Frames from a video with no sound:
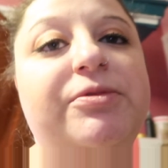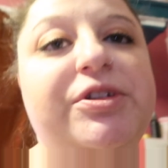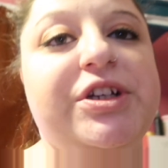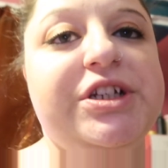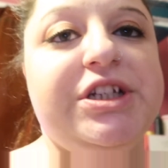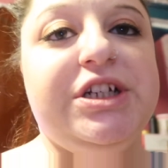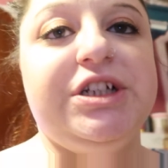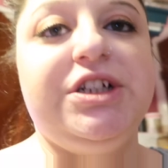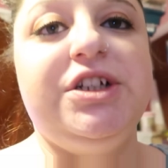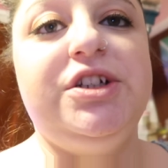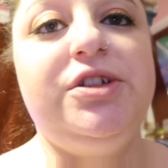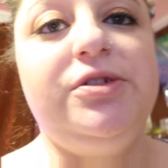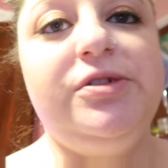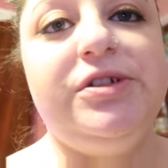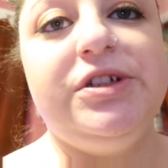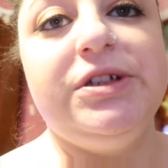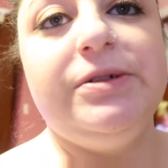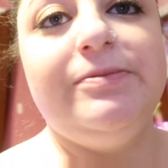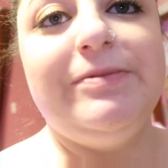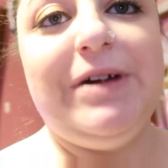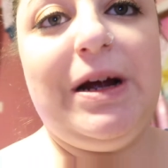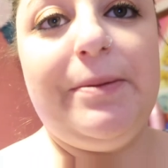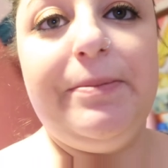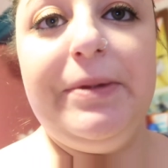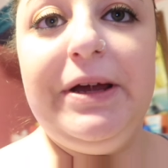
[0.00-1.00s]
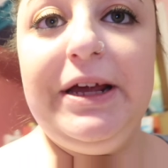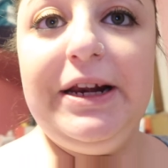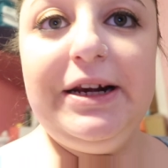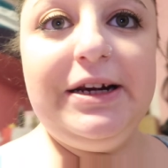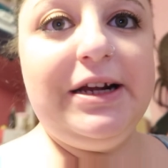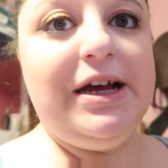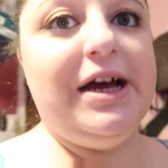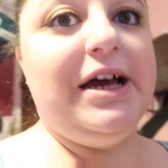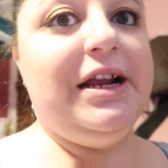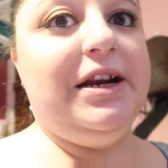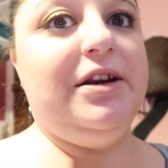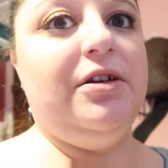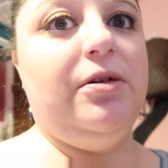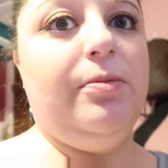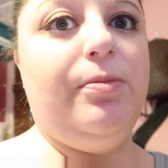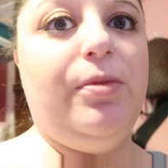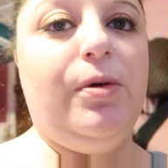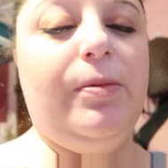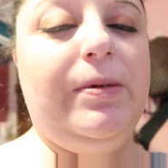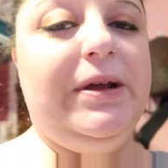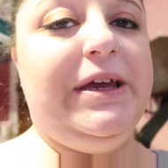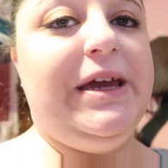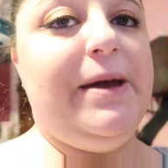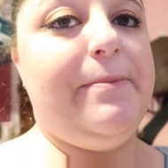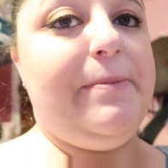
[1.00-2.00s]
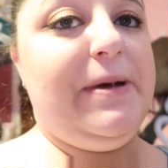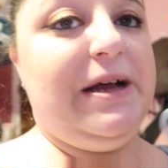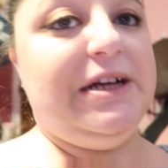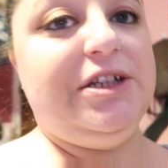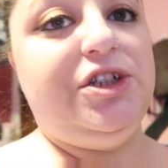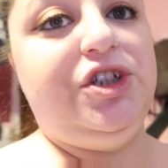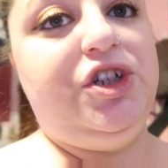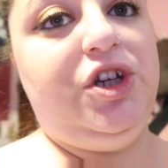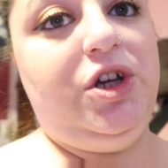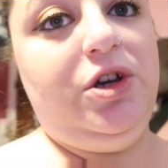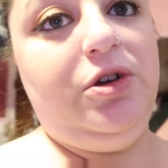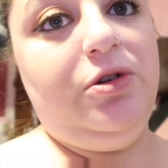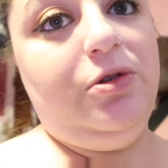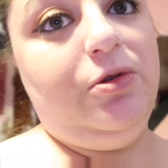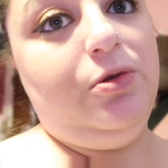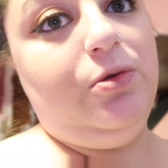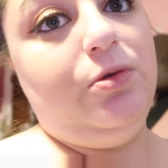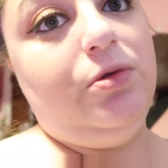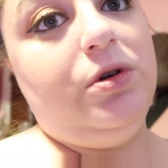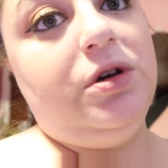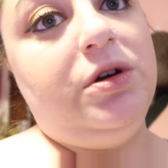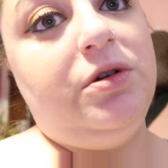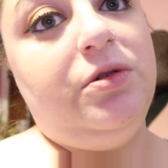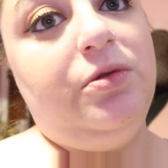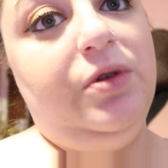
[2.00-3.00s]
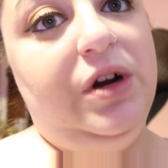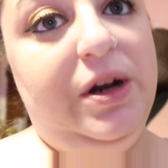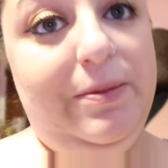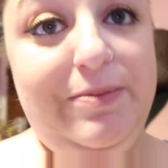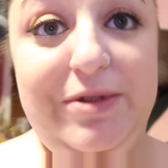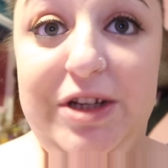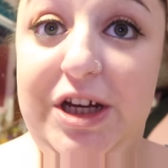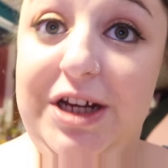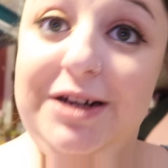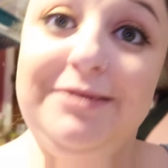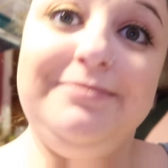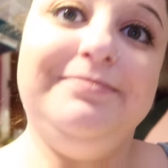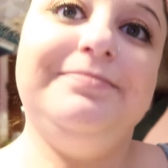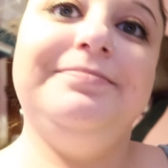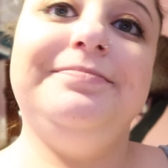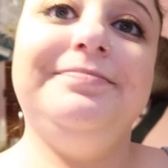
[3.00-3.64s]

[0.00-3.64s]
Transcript: just going to do some wrapping and I'll probably get back to you when I'm done.